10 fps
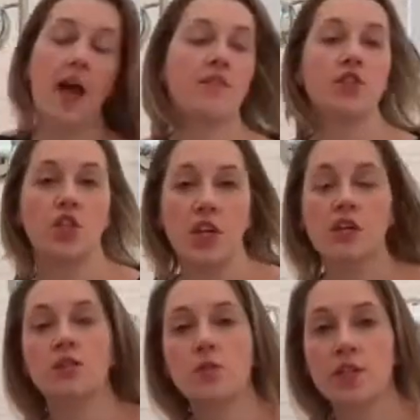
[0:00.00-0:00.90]

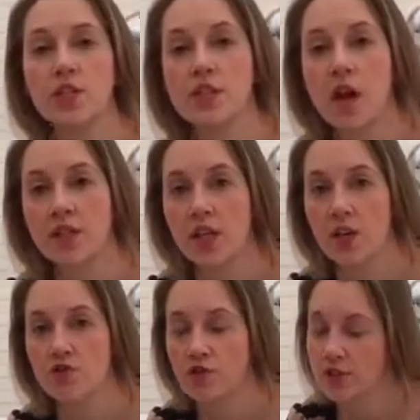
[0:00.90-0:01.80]
Evershield, which is our
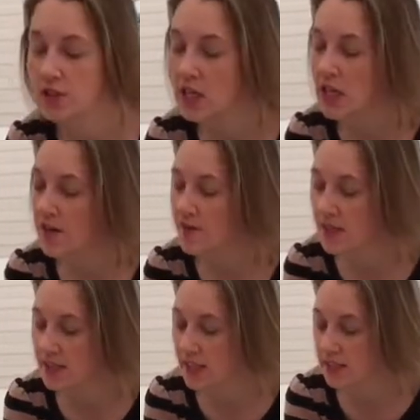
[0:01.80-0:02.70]
deodorant.
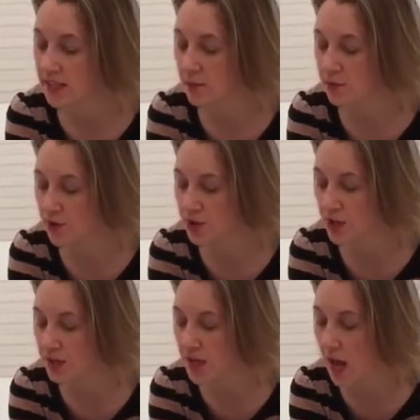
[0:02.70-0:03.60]
Fantastic
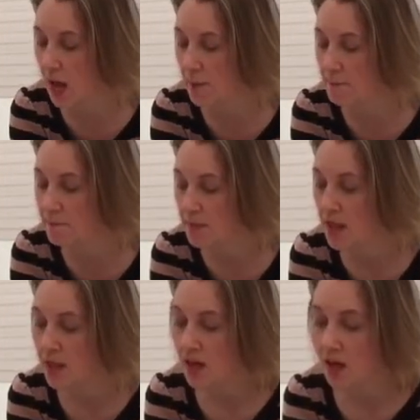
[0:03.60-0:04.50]
product.
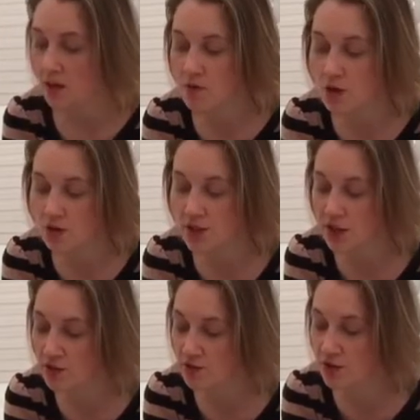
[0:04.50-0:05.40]
a roll-on
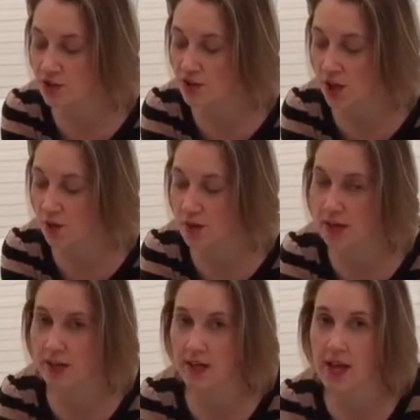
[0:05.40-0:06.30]
deodorant, so
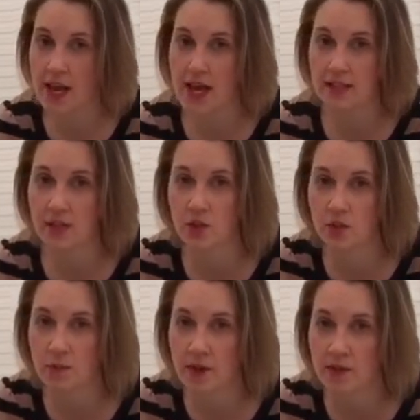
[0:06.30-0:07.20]
it lasts a
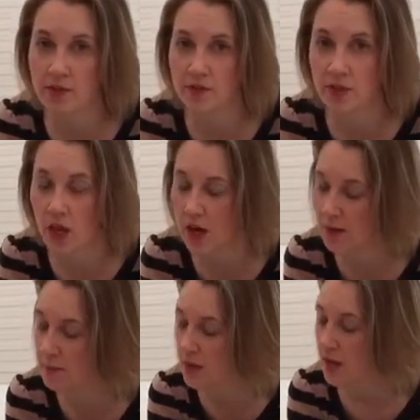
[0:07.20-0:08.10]
good period of
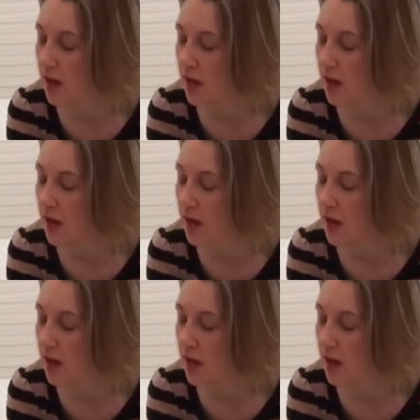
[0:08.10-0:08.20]
time.